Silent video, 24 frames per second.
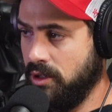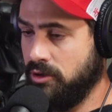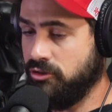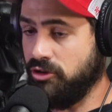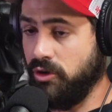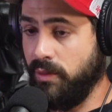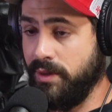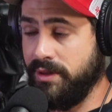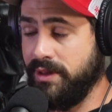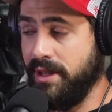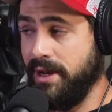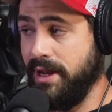
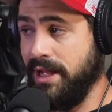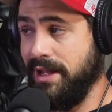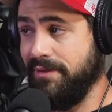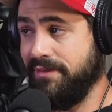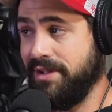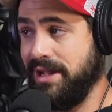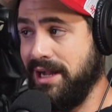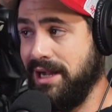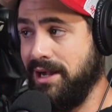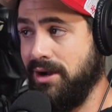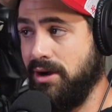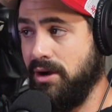So we didn't have
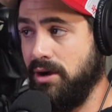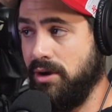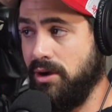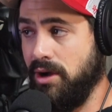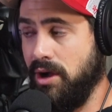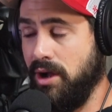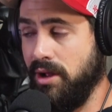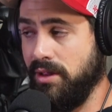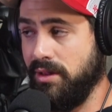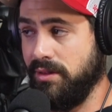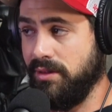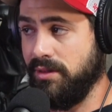Kyle
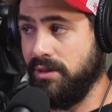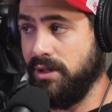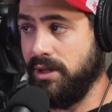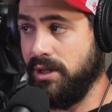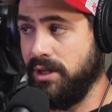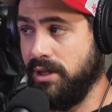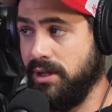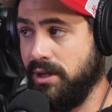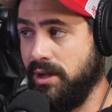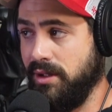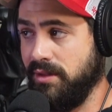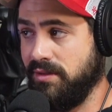
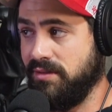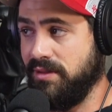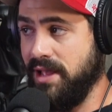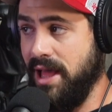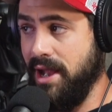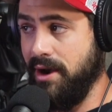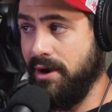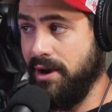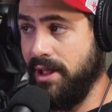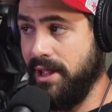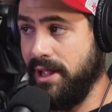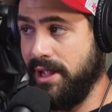on
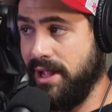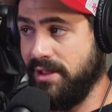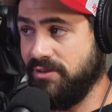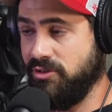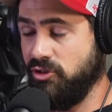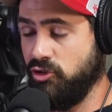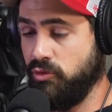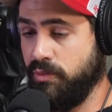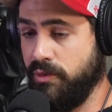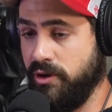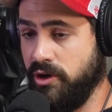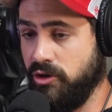Saturday against
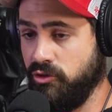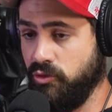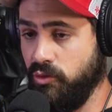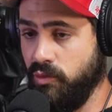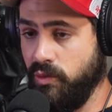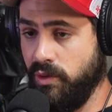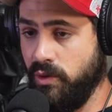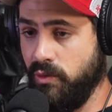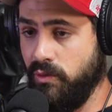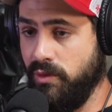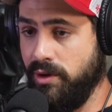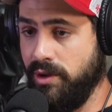the Spurs when
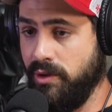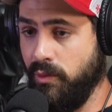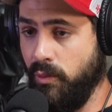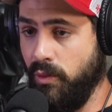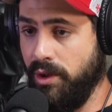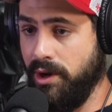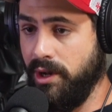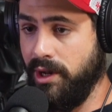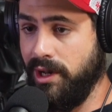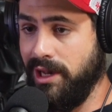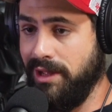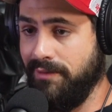we won
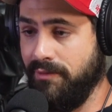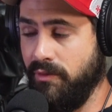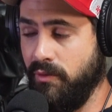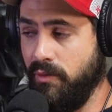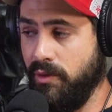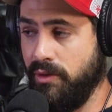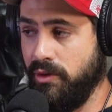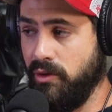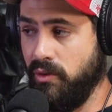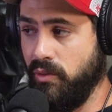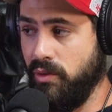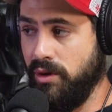
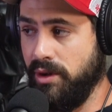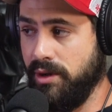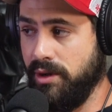111-101.